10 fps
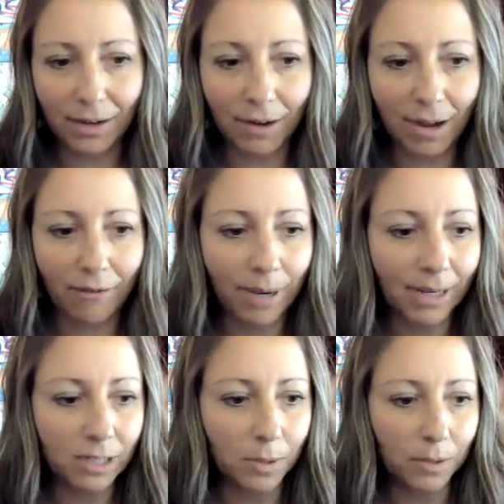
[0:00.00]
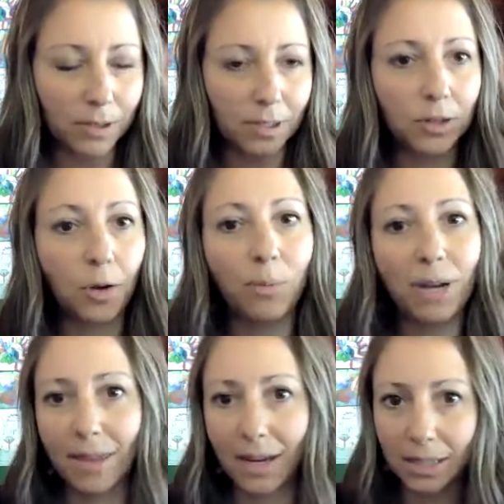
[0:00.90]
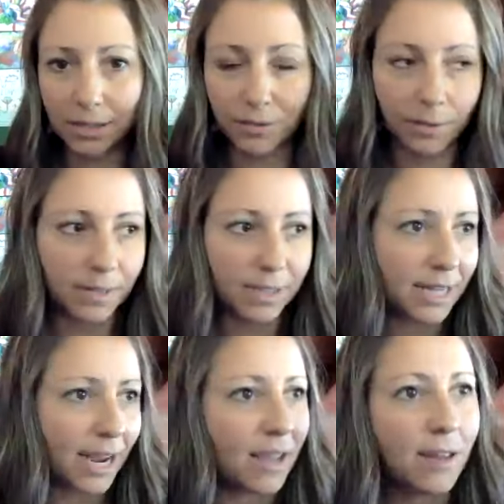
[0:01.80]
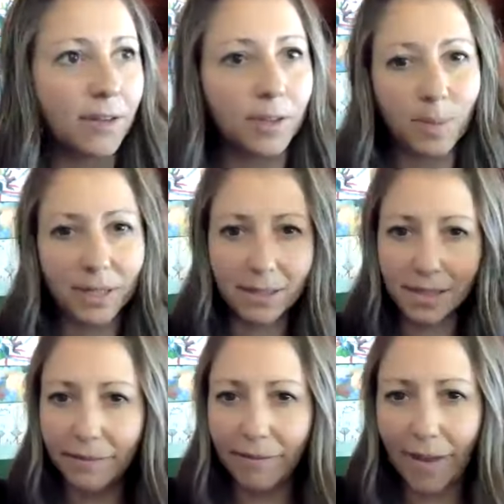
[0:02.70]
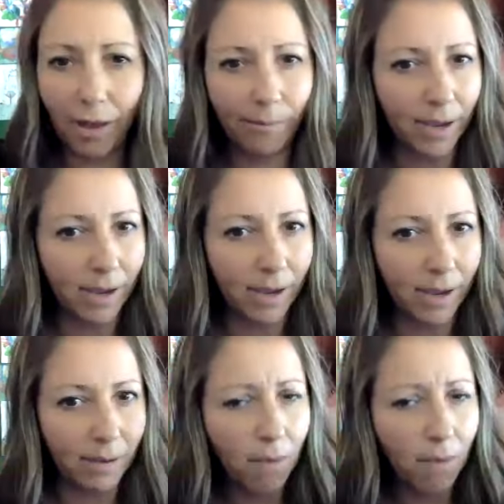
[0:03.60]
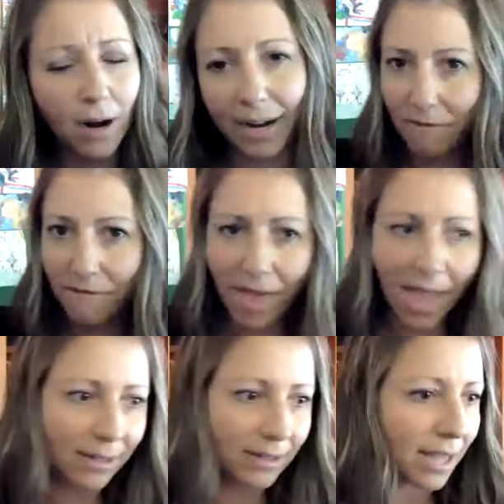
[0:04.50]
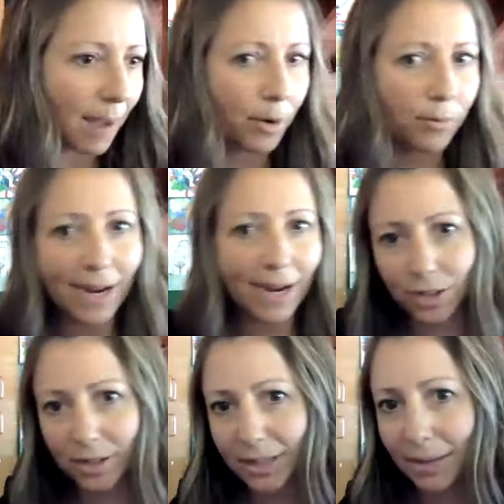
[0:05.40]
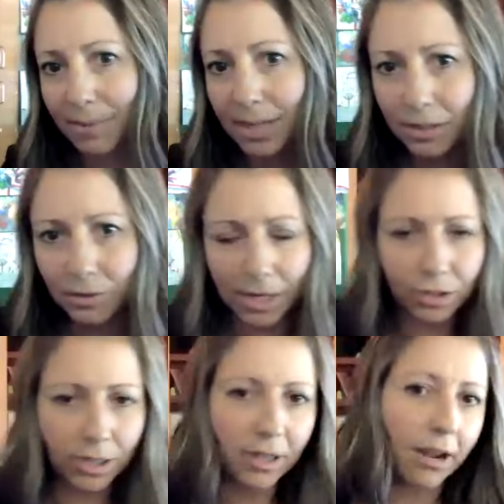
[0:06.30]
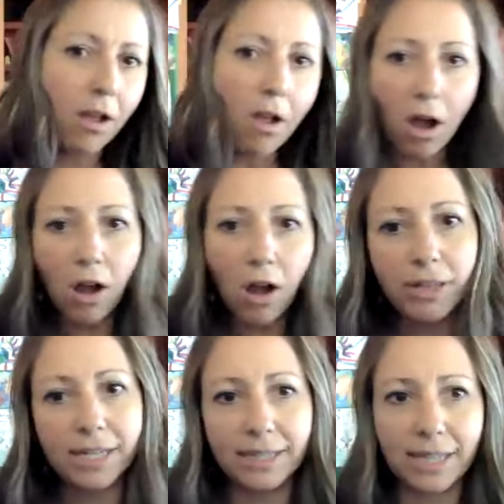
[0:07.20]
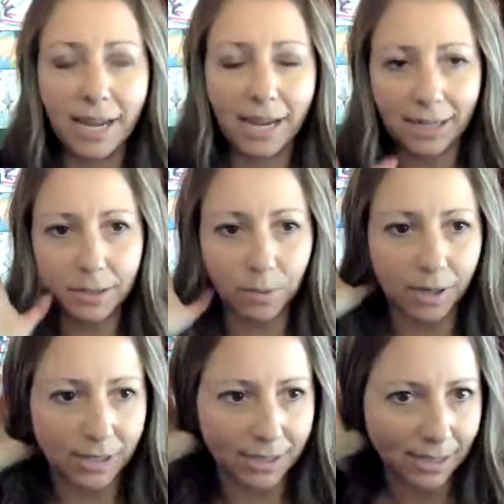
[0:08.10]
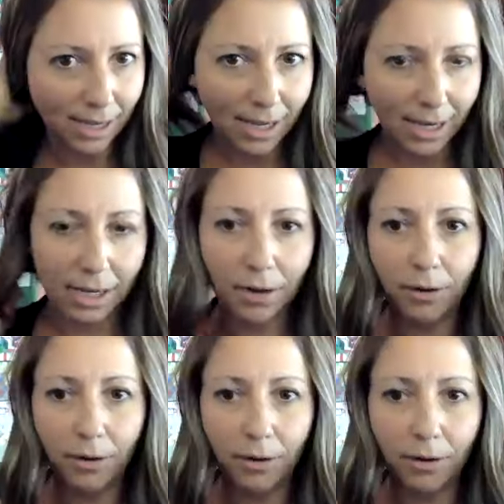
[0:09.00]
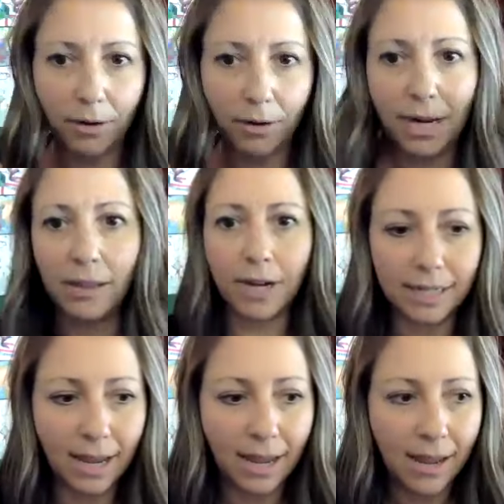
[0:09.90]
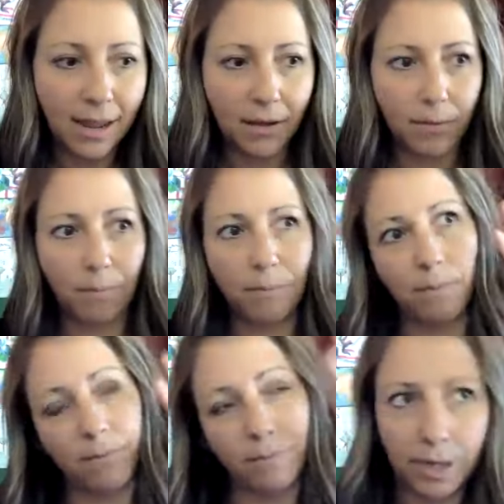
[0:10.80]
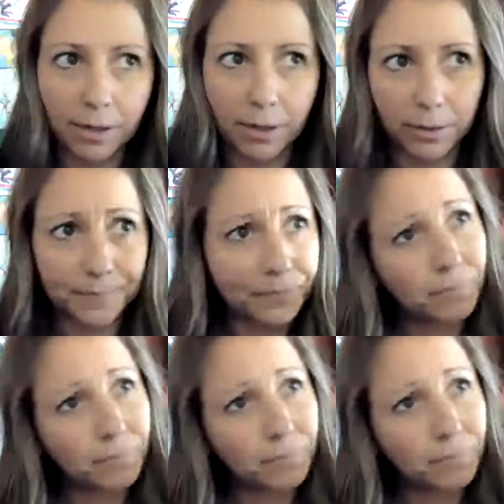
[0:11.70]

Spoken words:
I've been exposed to so many things, from sales, business development, marketing, events, operations, administration, like all these things where it's, in the front, you know,